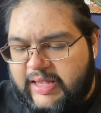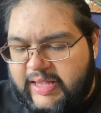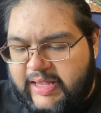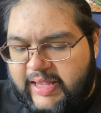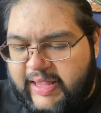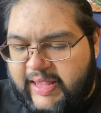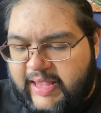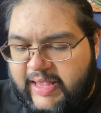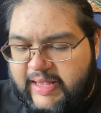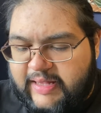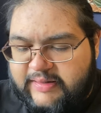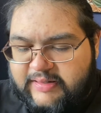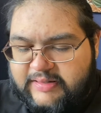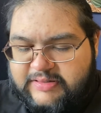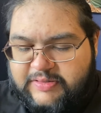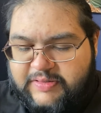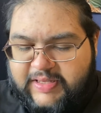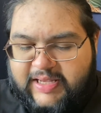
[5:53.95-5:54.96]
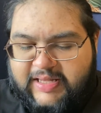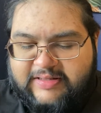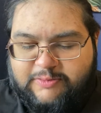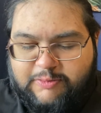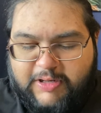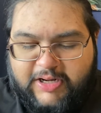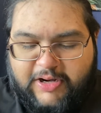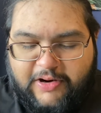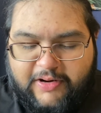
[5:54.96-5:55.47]
And so he gets
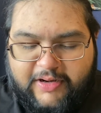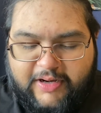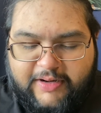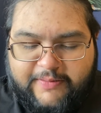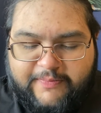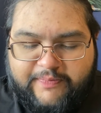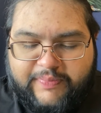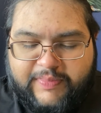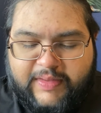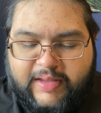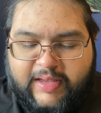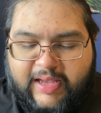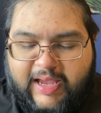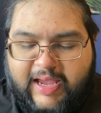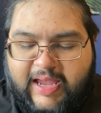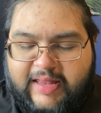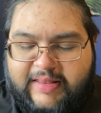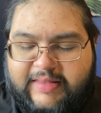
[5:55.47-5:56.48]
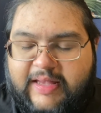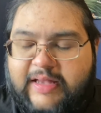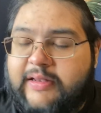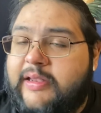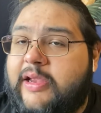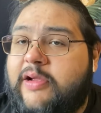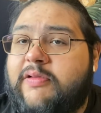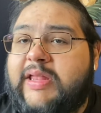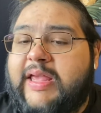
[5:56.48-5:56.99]
red carded. And then
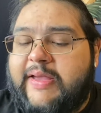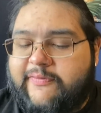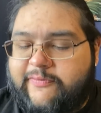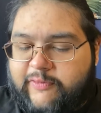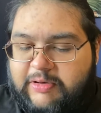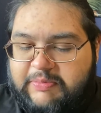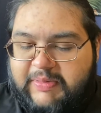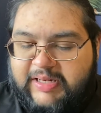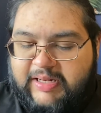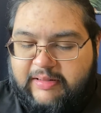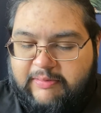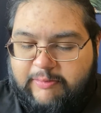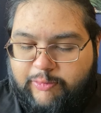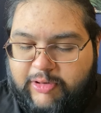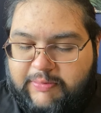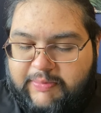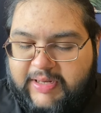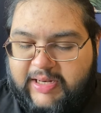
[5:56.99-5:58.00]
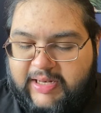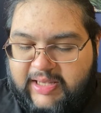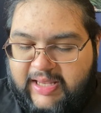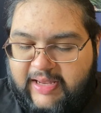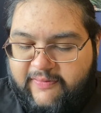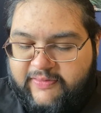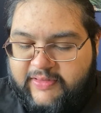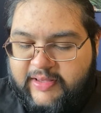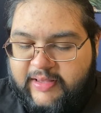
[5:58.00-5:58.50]
they only have one minute, one minute
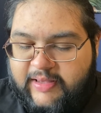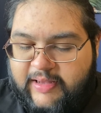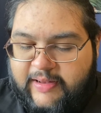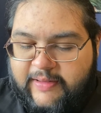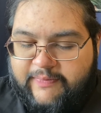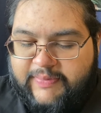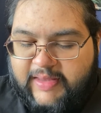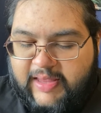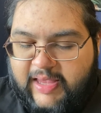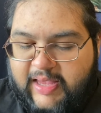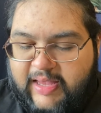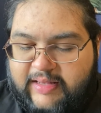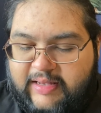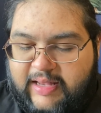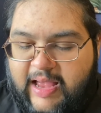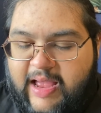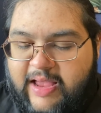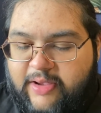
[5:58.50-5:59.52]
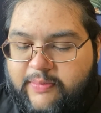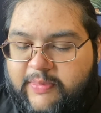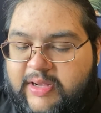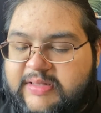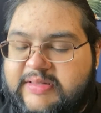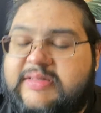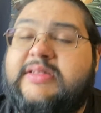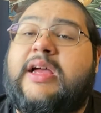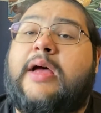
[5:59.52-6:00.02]
left. And
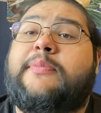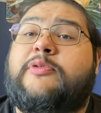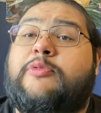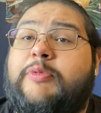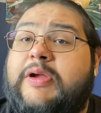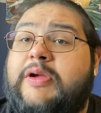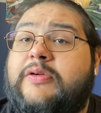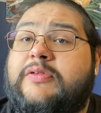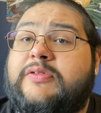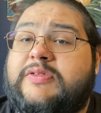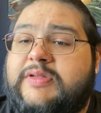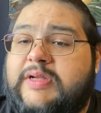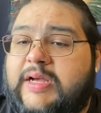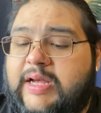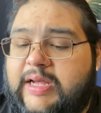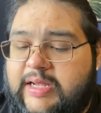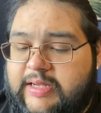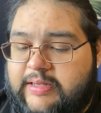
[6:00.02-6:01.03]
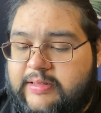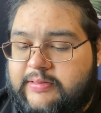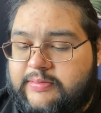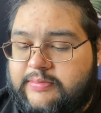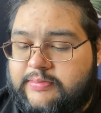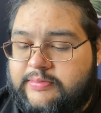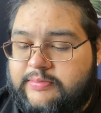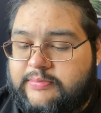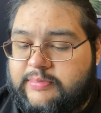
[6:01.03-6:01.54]
Ayamon stops Ryo's uh,
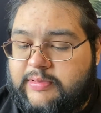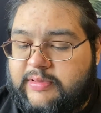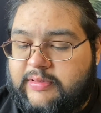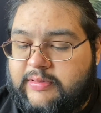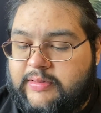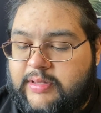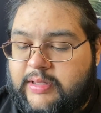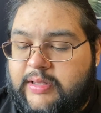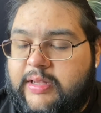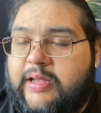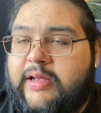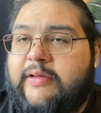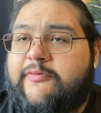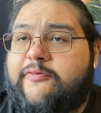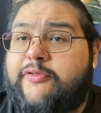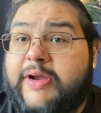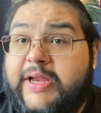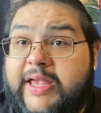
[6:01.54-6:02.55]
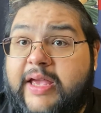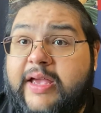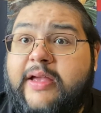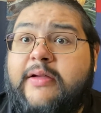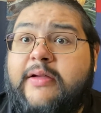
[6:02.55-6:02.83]
uh, free kick,